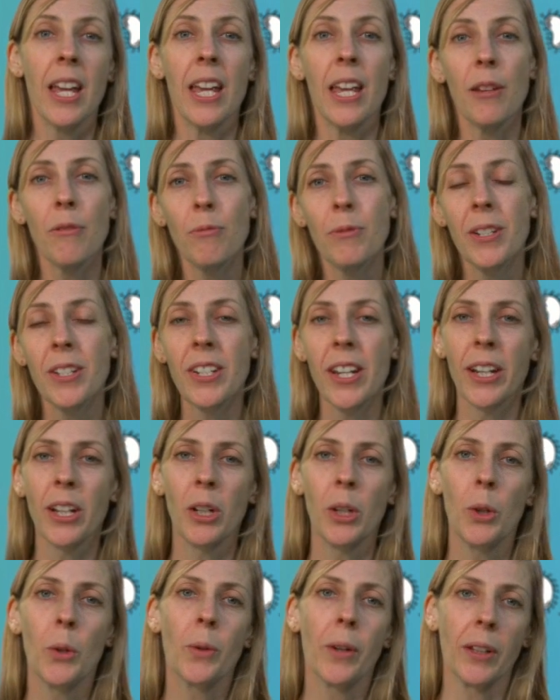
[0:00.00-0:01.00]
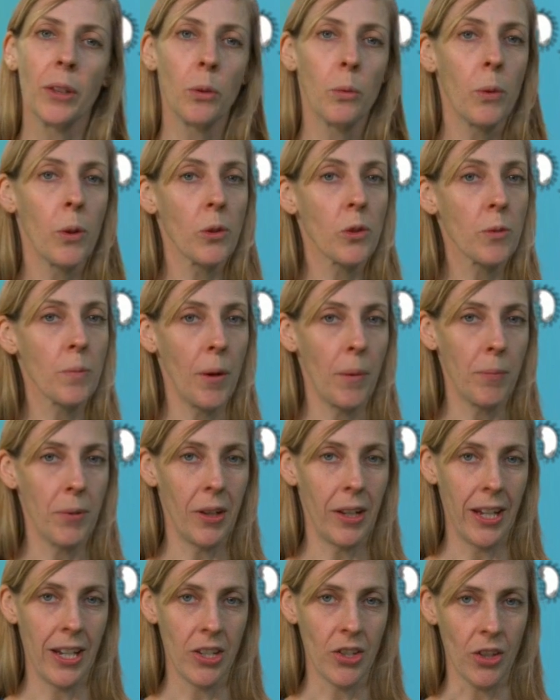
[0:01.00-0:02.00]
If we take a look at the world's
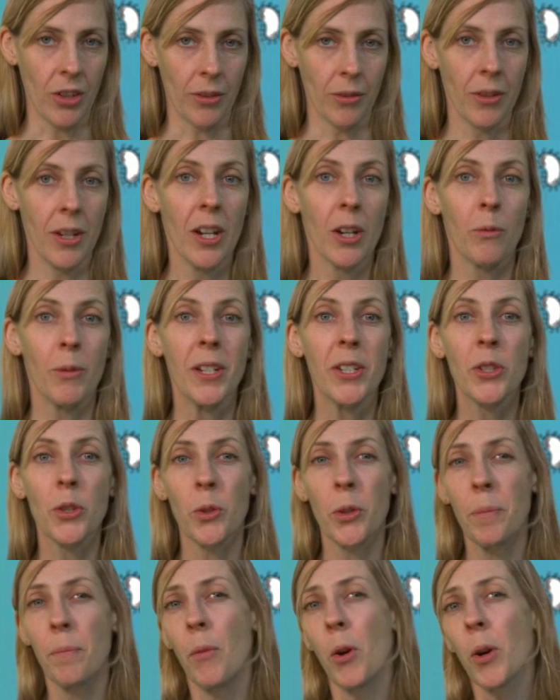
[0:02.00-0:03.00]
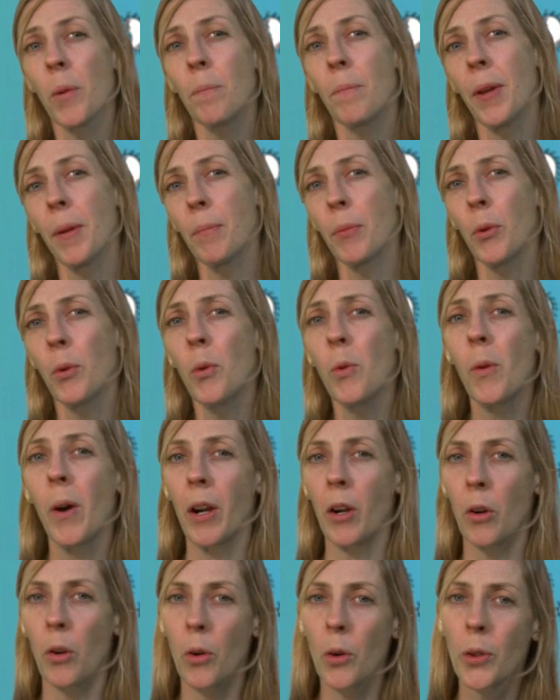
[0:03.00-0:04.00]
population, we see more people who
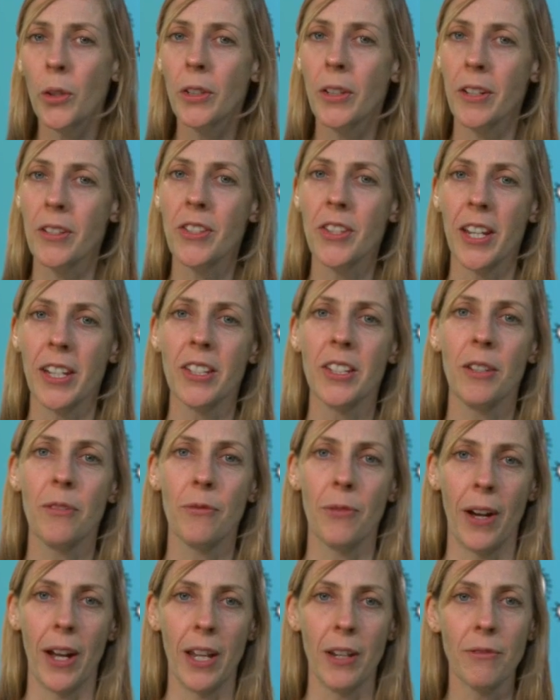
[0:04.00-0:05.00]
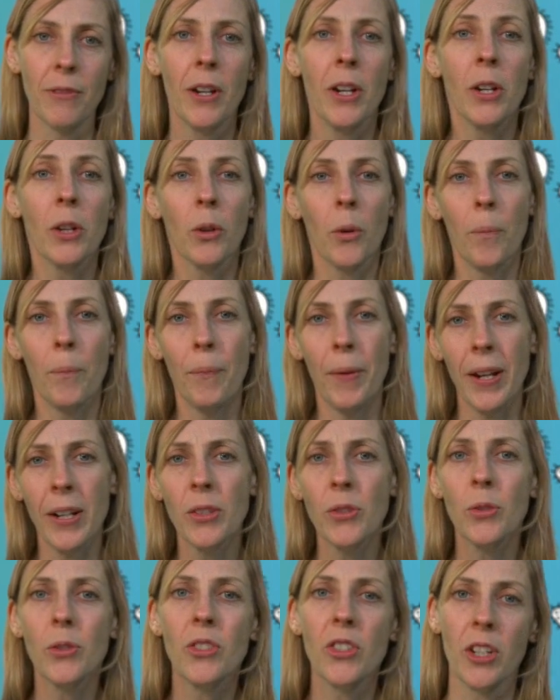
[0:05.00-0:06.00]
are older than 65
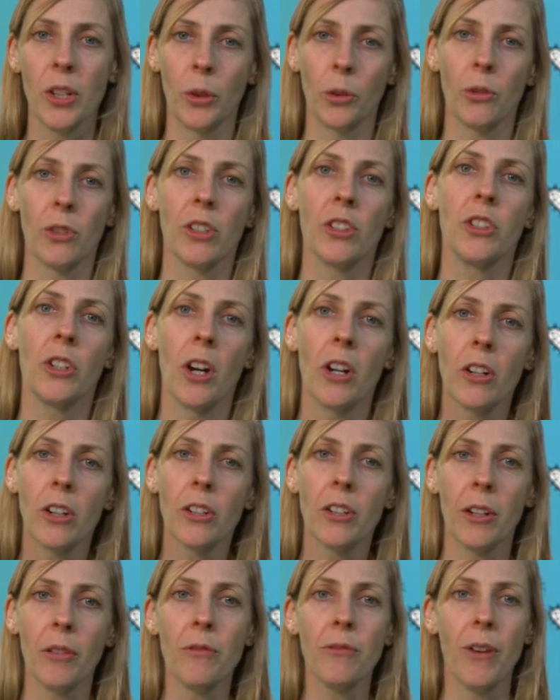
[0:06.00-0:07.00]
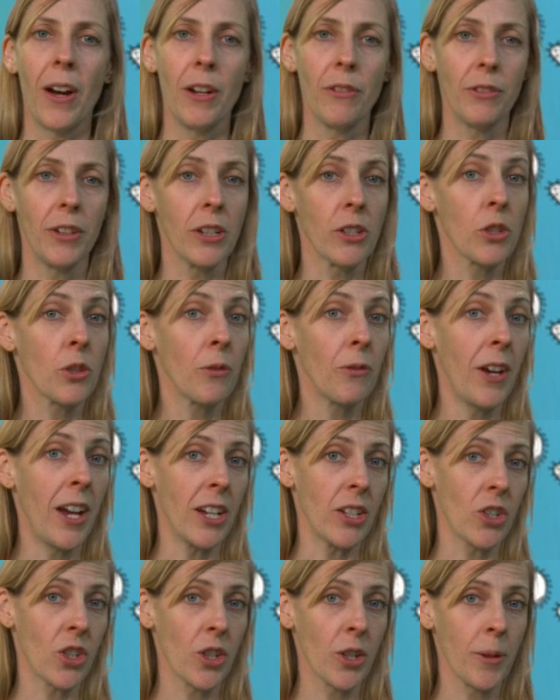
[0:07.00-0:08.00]
compared to children younger than 5 years of
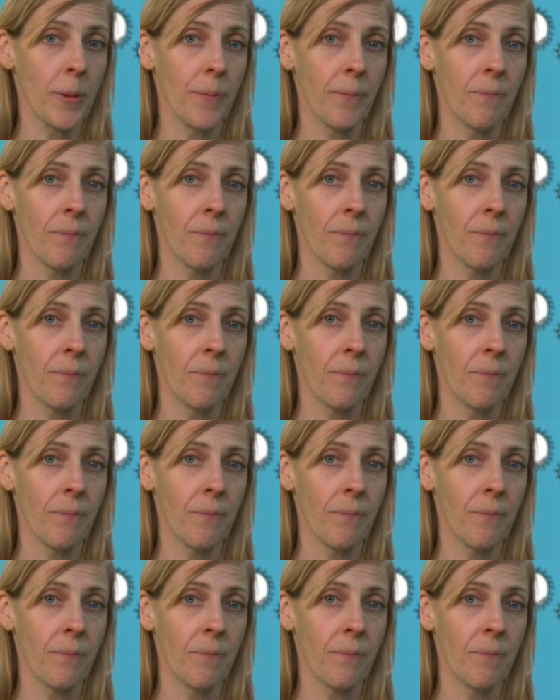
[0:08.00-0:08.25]
age.